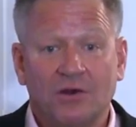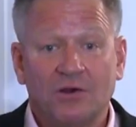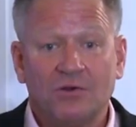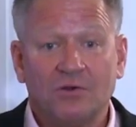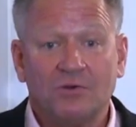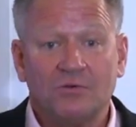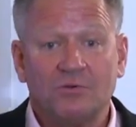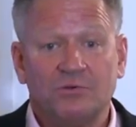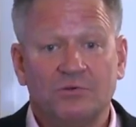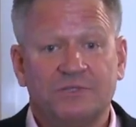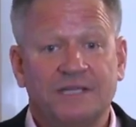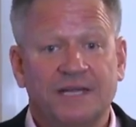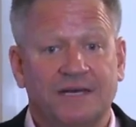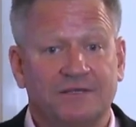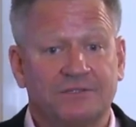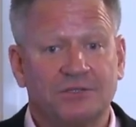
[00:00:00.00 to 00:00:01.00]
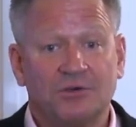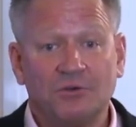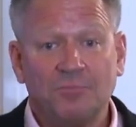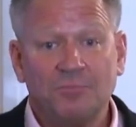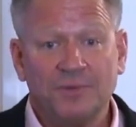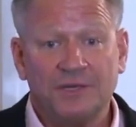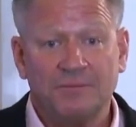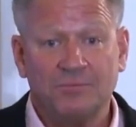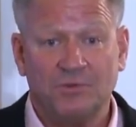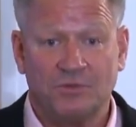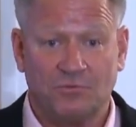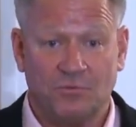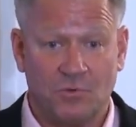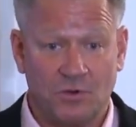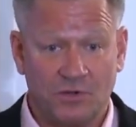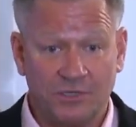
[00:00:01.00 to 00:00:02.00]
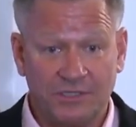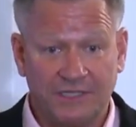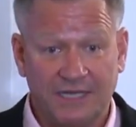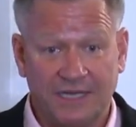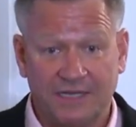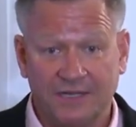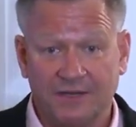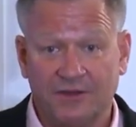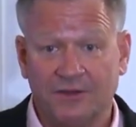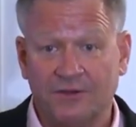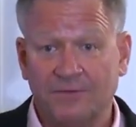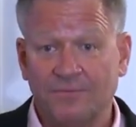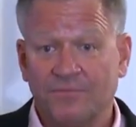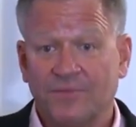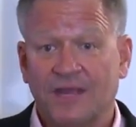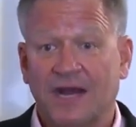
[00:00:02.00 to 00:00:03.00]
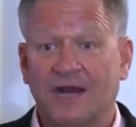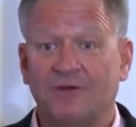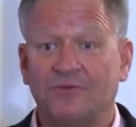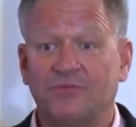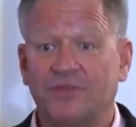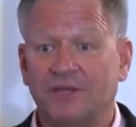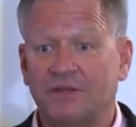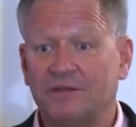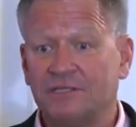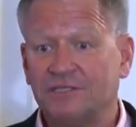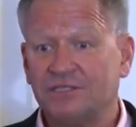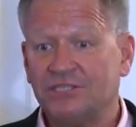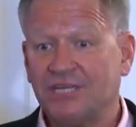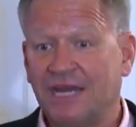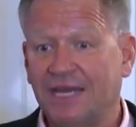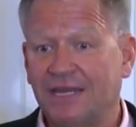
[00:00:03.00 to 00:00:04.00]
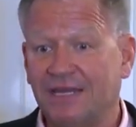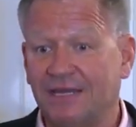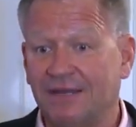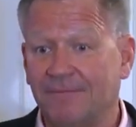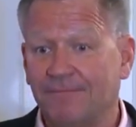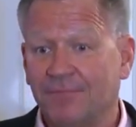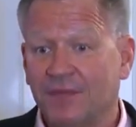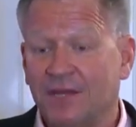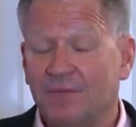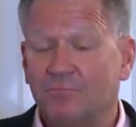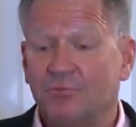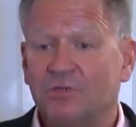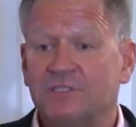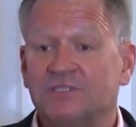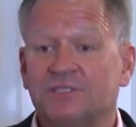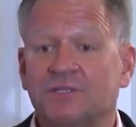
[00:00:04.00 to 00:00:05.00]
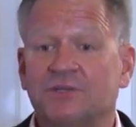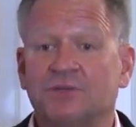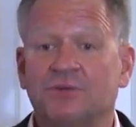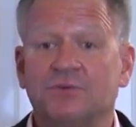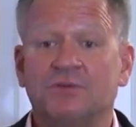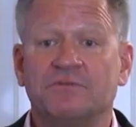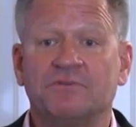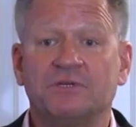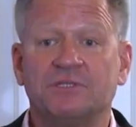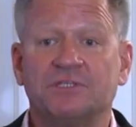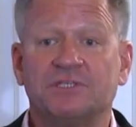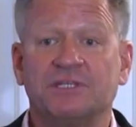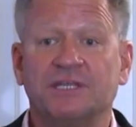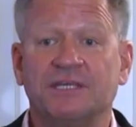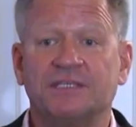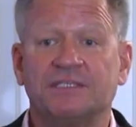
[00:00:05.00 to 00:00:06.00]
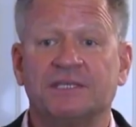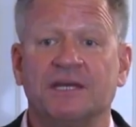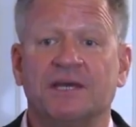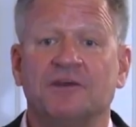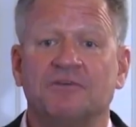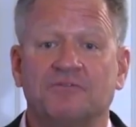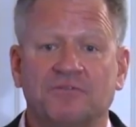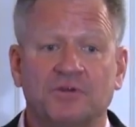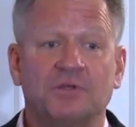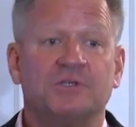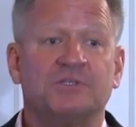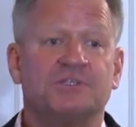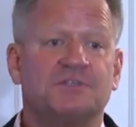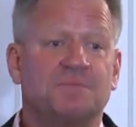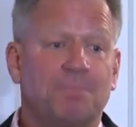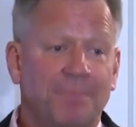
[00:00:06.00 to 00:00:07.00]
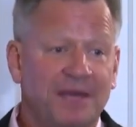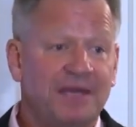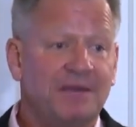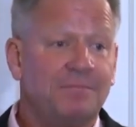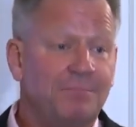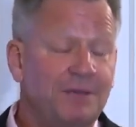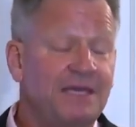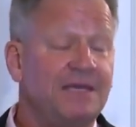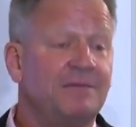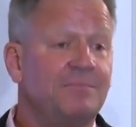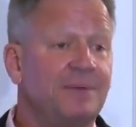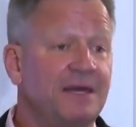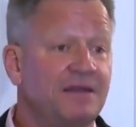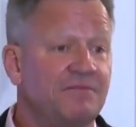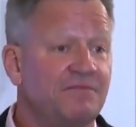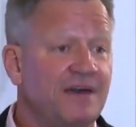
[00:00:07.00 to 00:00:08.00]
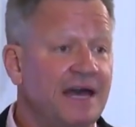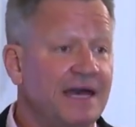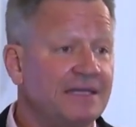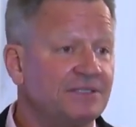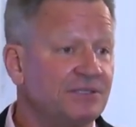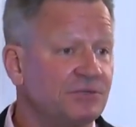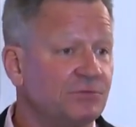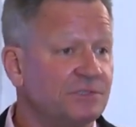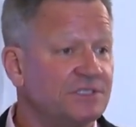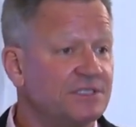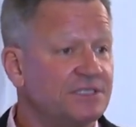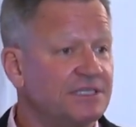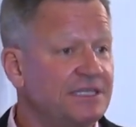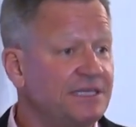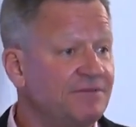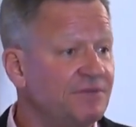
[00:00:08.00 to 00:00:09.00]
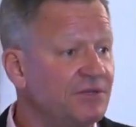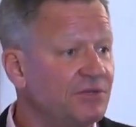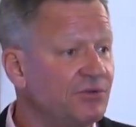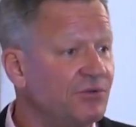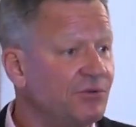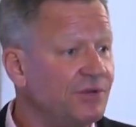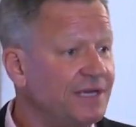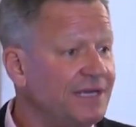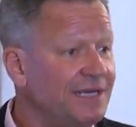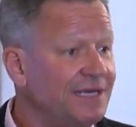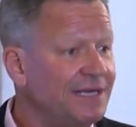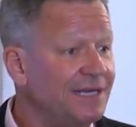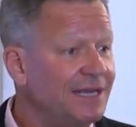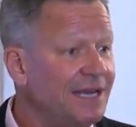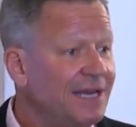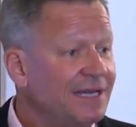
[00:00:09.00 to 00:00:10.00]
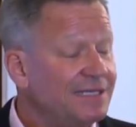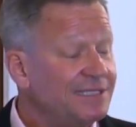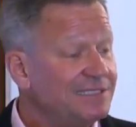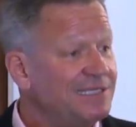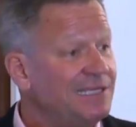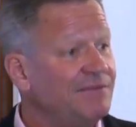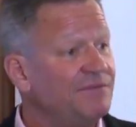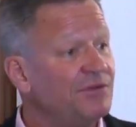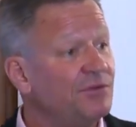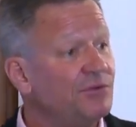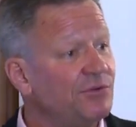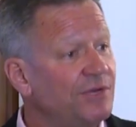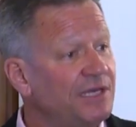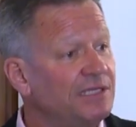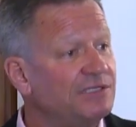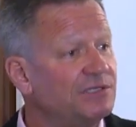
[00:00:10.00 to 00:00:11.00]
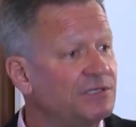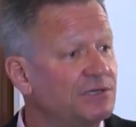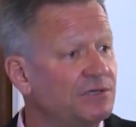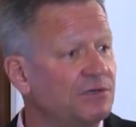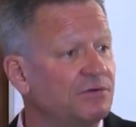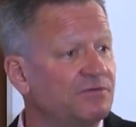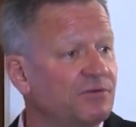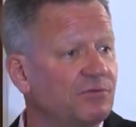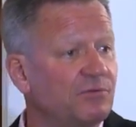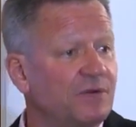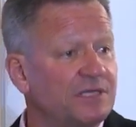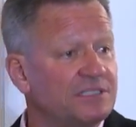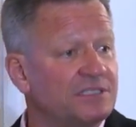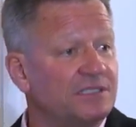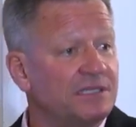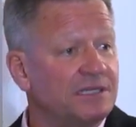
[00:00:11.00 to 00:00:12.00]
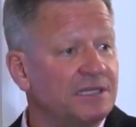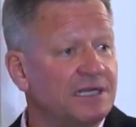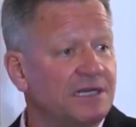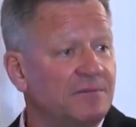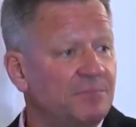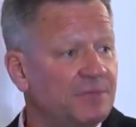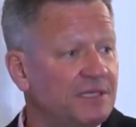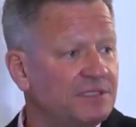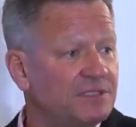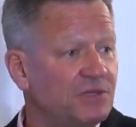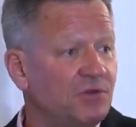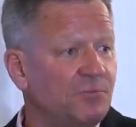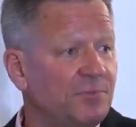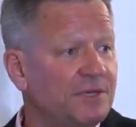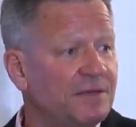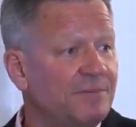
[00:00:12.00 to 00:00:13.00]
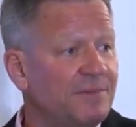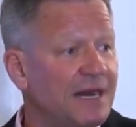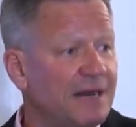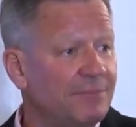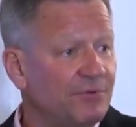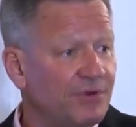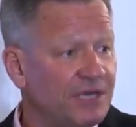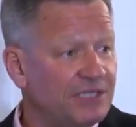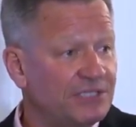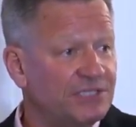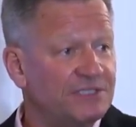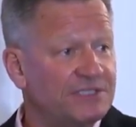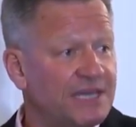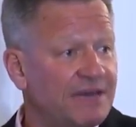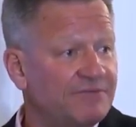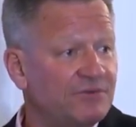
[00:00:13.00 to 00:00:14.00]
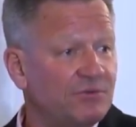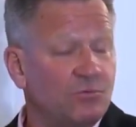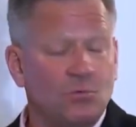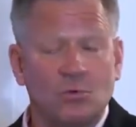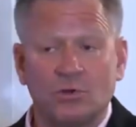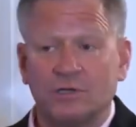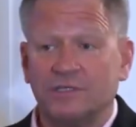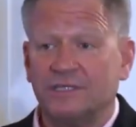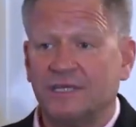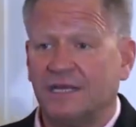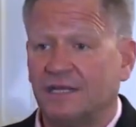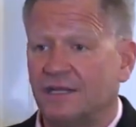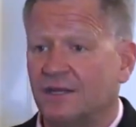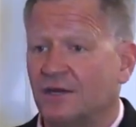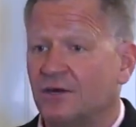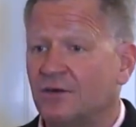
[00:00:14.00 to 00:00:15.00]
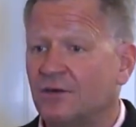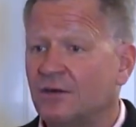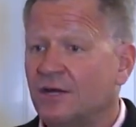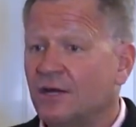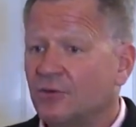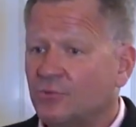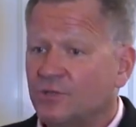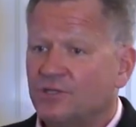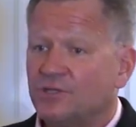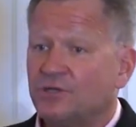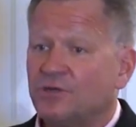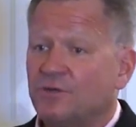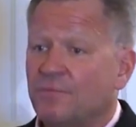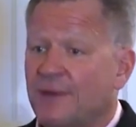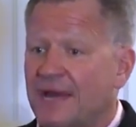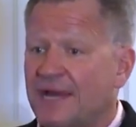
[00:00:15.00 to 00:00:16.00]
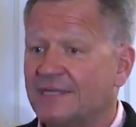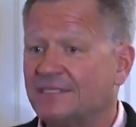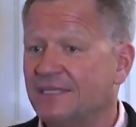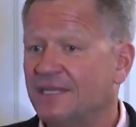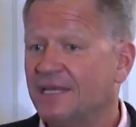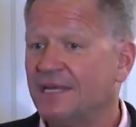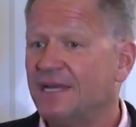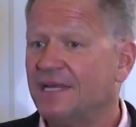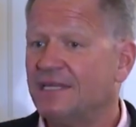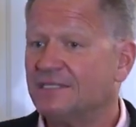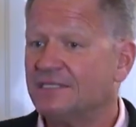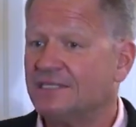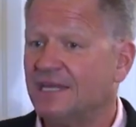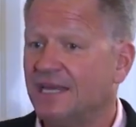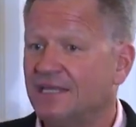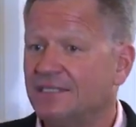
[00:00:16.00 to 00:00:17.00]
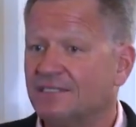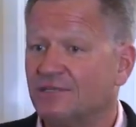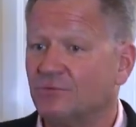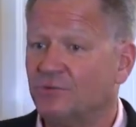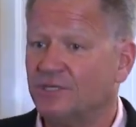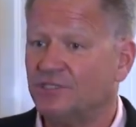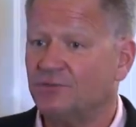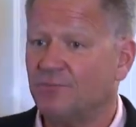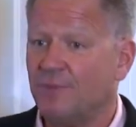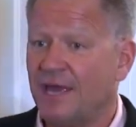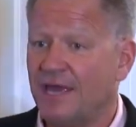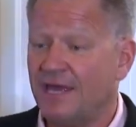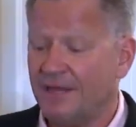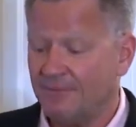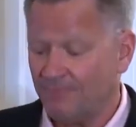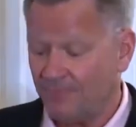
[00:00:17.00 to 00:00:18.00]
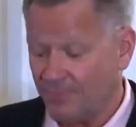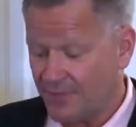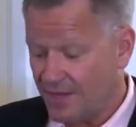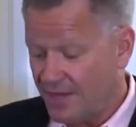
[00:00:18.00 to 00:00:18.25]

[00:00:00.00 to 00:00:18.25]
Low, who dealt opium with Warren Delano out there in China. Princeton University's first big, big benefactor was Stephen Green. Stephen Green took over Russell and Company's opium operations after Warren Delano returned back to the United States a rich man.